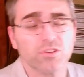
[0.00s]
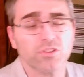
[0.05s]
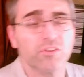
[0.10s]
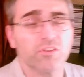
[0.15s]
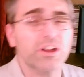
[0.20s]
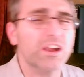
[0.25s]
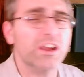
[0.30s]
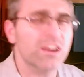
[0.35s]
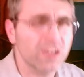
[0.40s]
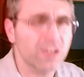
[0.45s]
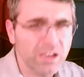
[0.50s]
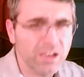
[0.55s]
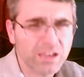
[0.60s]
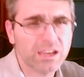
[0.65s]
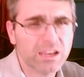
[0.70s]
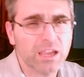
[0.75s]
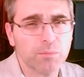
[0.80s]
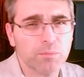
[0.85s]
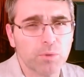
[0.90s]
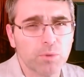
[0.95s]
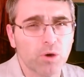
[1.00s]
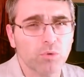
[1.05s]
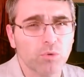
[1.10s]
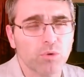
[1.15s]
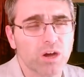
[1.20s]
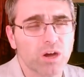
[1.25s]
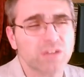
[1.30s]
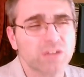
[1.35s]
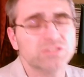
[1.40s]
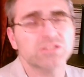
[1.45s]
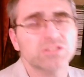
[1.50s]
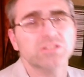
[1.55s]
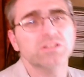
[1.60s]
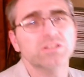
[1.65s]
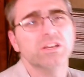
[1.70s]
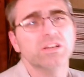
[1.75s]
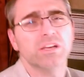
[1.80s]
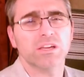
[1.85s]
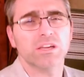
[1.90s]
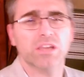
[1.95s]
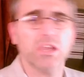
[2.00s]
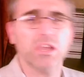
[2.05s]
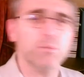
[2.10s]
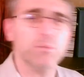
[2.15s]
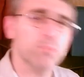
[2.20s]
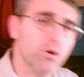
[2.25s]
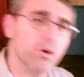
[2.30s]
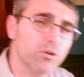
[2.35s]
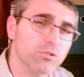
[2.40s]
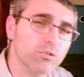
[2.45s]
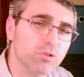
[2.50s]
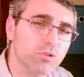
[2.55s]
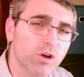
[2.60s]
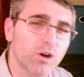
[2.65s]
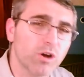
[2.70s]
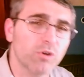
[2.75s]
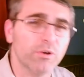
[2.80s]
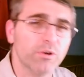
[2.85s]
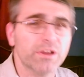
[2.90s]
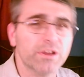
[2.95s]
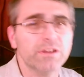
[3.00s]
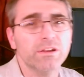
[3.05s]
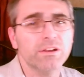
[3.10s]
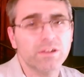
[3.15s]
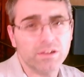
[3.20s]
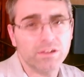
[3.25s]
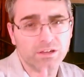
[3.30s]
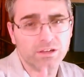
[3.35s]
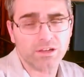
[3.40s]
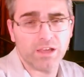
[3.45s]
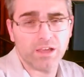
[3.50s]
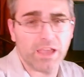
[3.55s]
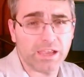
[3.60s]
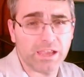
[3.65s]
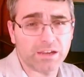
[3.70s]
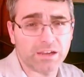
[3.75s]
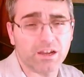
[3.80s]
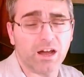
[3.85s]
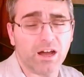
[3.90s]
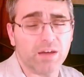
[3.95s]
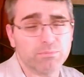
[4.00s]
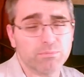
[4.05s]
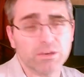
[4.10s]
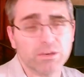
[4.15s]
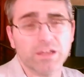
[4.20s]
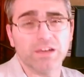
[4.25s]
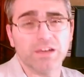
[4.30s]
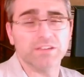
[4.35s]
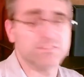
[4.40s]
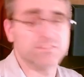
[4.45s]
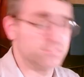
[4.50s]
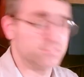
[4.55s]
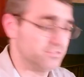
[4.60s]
here. Keep on watching, keep on growing, and God bless.